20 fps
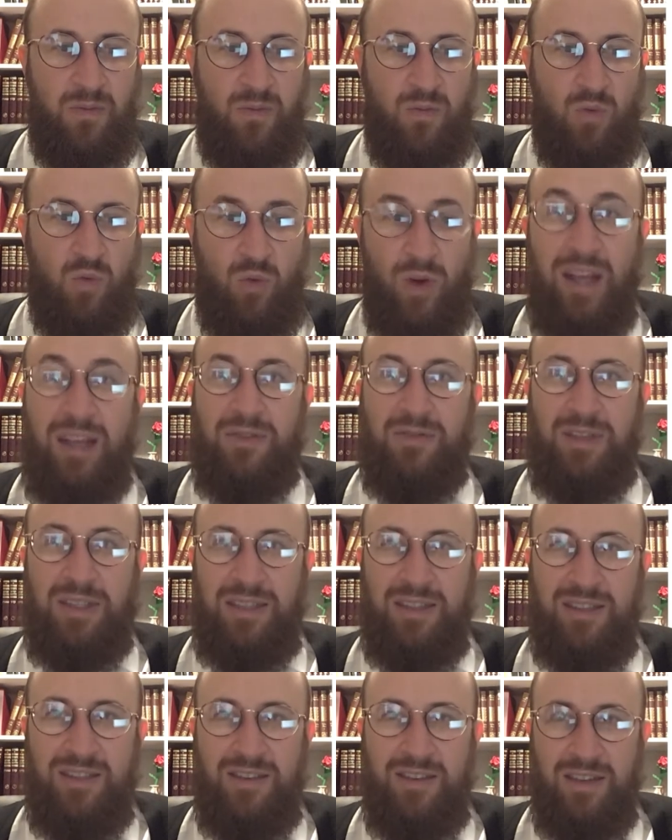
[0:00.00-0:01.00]

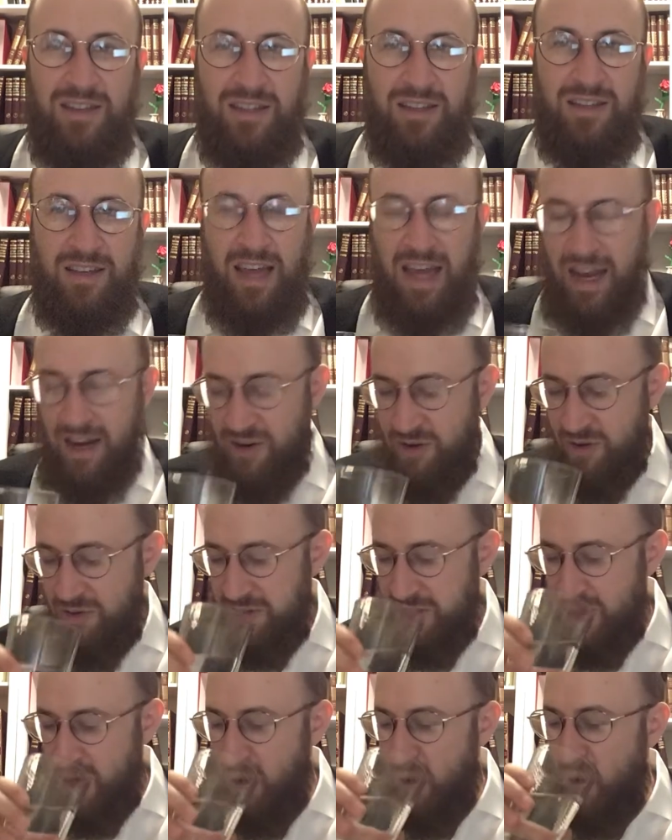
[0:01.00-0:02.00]
relevance to this
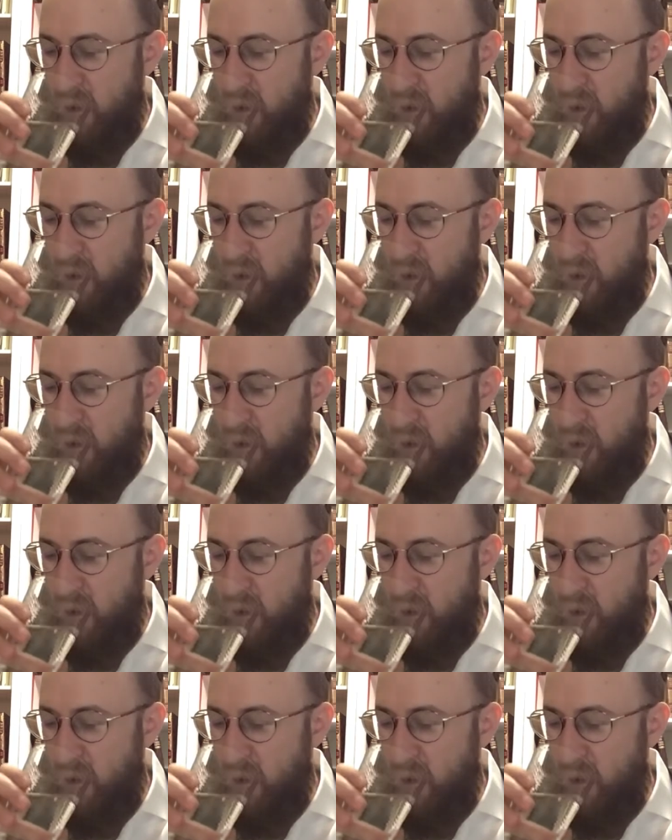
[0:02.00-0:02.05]
categories.